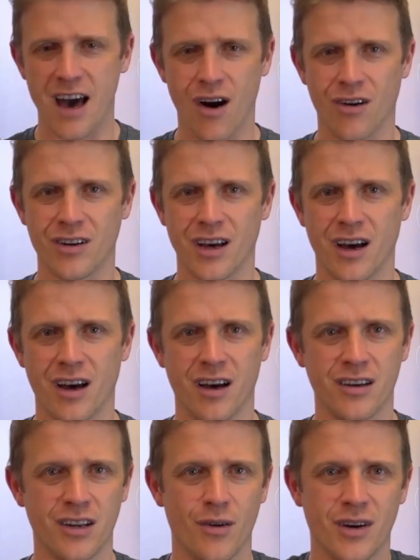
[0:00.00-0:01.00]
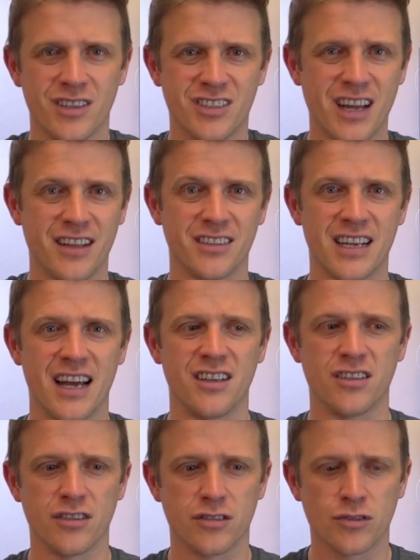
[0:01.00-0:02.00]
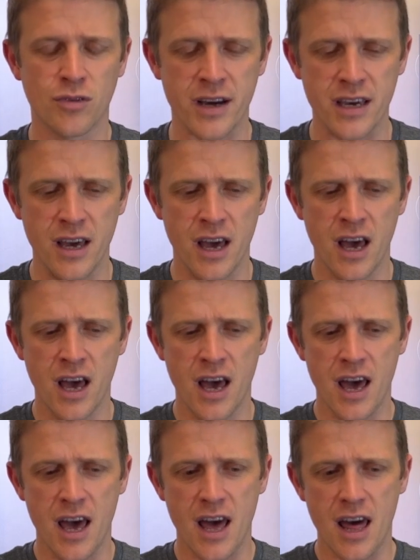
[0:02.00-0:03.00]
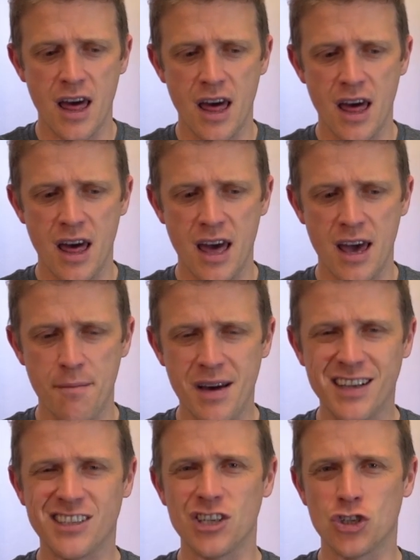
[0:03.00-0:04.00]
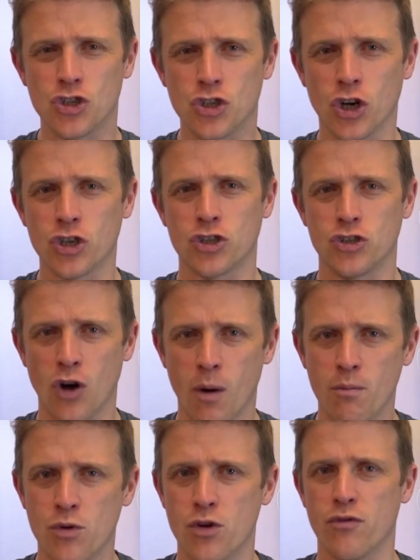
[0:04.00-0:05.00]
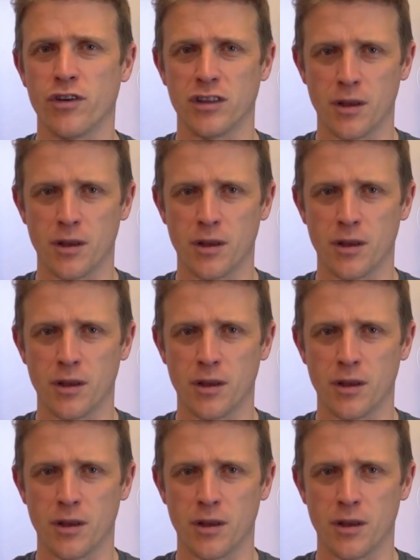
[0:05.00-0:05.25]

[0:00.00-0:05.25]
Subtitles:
on a standard Ender 3, it means it's just not moving the